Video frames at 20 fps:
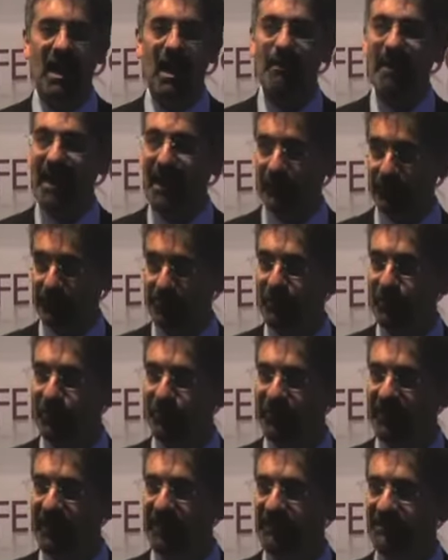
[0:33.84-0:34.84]
about small
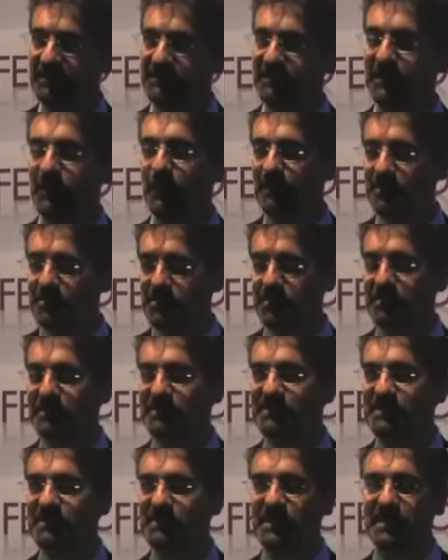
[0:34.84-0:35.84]
cells, the
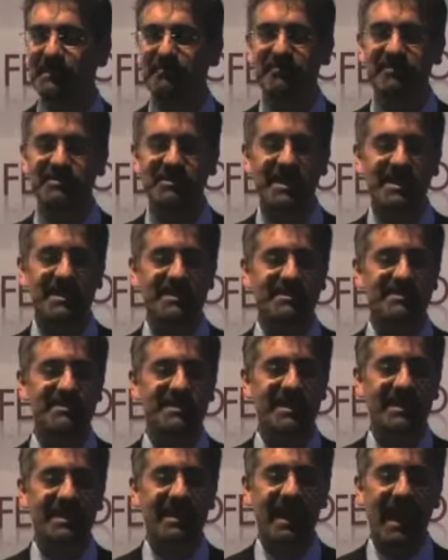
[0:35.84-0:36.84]
opportunities they present,
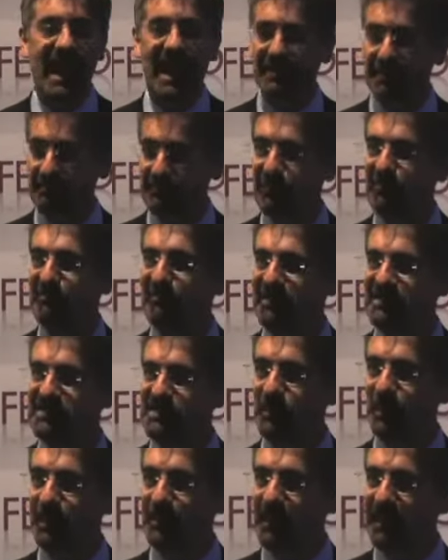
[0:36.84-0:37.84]
and the progress
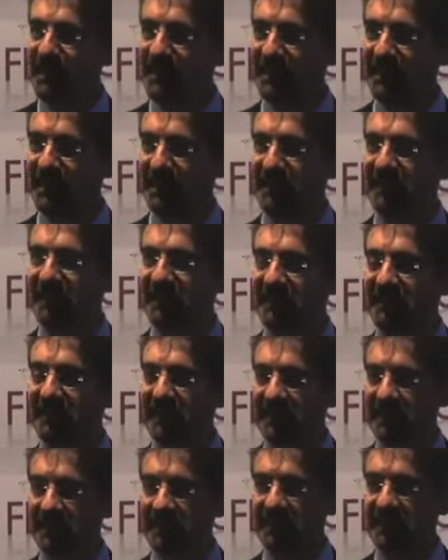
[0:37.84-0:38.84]
that we're making
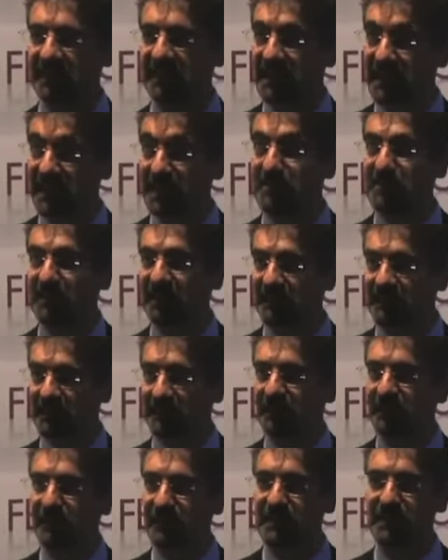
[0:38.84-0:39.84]
in enabling
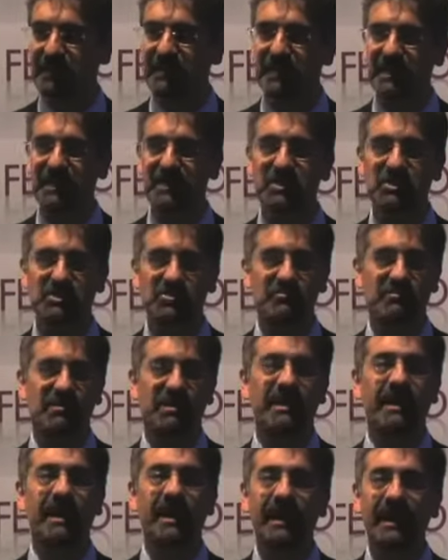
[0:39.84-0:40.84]
them within the
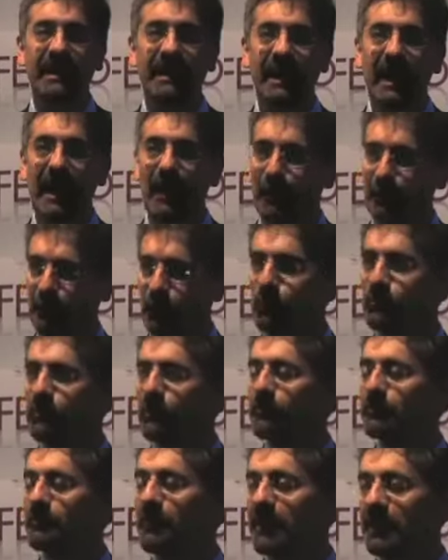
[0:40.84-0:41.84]
industry. Out of all
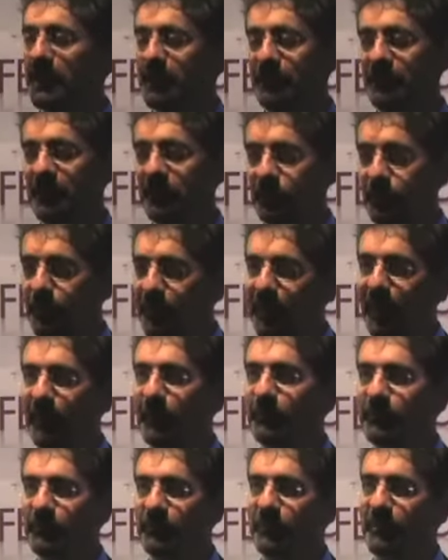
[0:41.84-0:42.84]
those many events we
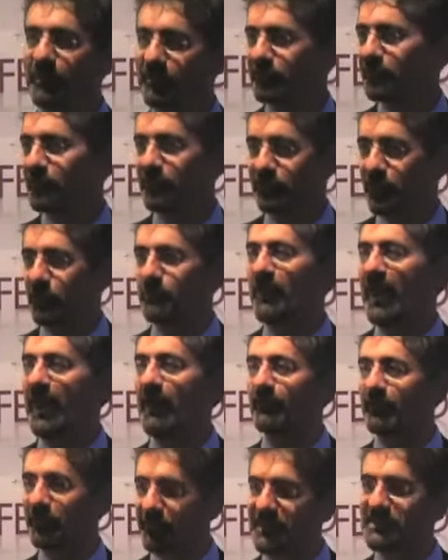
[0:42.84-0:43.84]
go to, there's no
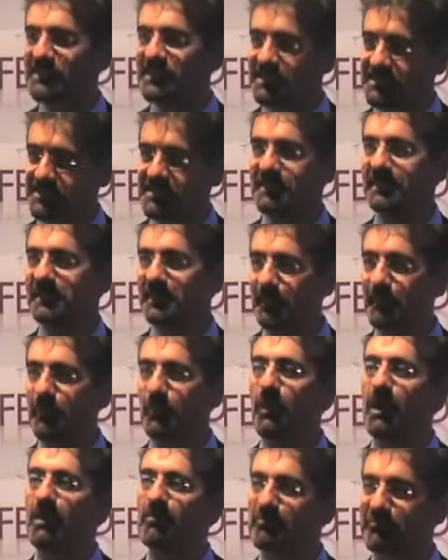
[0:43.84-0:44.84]
doubt that this is the
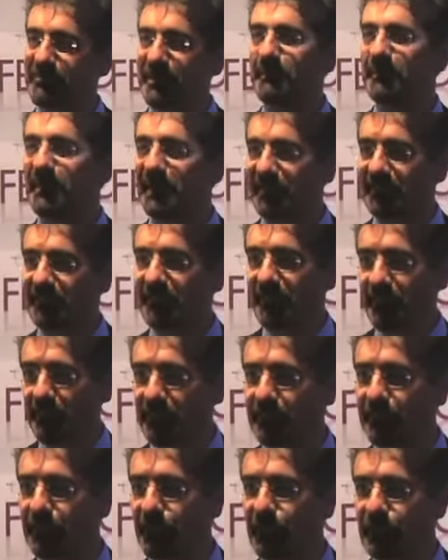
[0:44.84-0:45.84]
number one premier
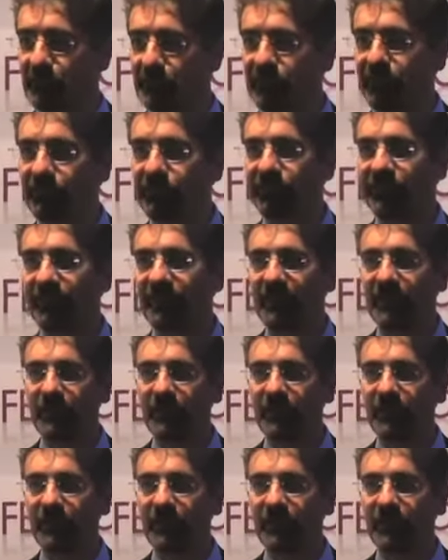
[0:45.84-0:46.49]
event for us.